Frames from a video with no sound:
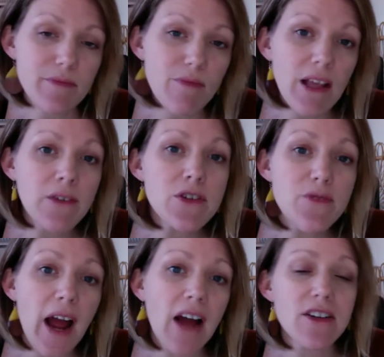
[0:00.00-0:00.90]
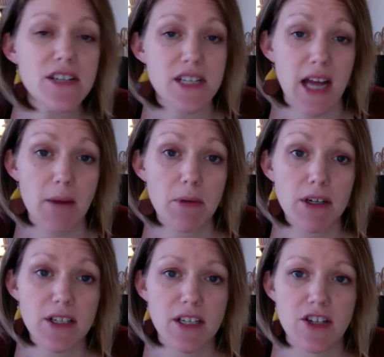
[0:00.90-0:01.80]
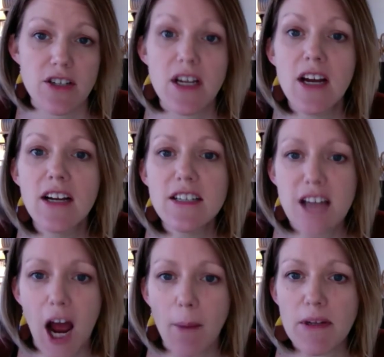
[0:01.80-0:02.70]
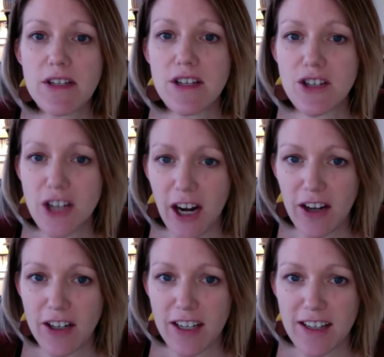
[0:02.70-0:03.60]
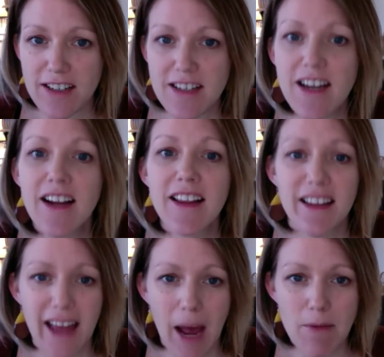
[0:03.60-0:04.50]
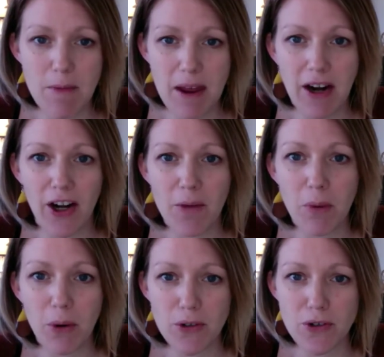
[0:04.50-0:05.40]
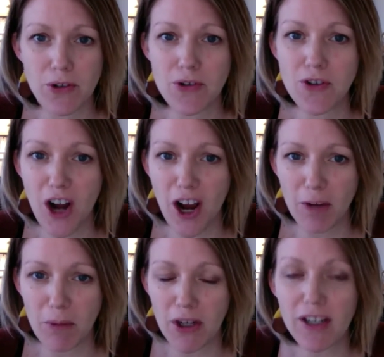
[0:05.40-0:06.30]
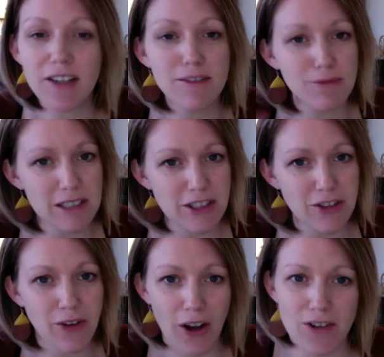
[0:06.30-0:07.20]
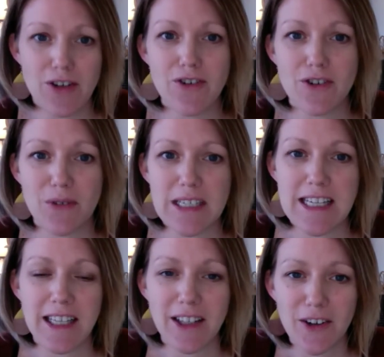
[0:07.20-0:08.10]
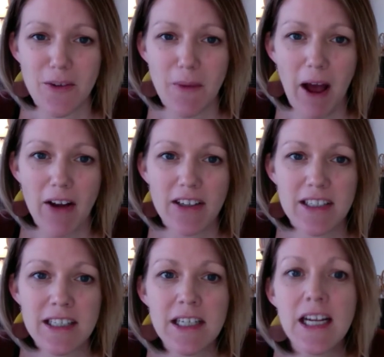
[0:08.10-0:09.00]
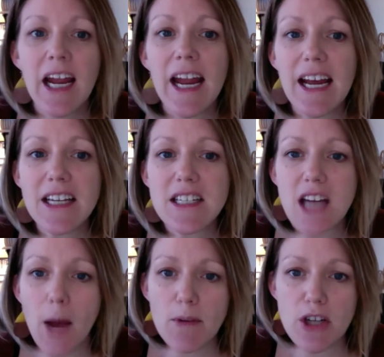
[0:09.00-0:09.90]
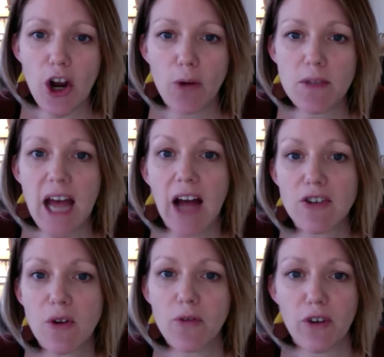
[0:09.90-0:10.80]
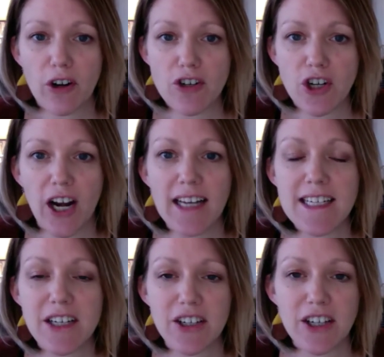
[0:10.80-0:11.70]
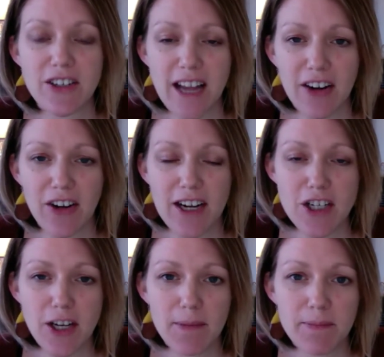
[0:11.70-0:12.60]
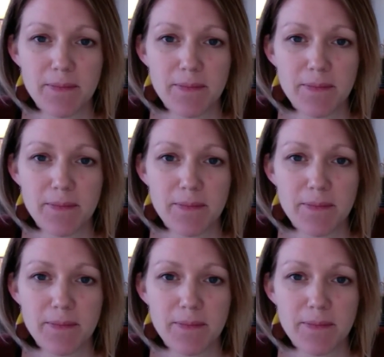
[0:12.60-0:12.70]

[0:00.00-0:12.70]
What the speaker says: It was found in design books such as Thomas Sheraton's The Cabinet Maker and Upholsterer's Drawing Book, which you've also just recently learned about, and Thomas Hope's Household Furniture and Interior Decoration.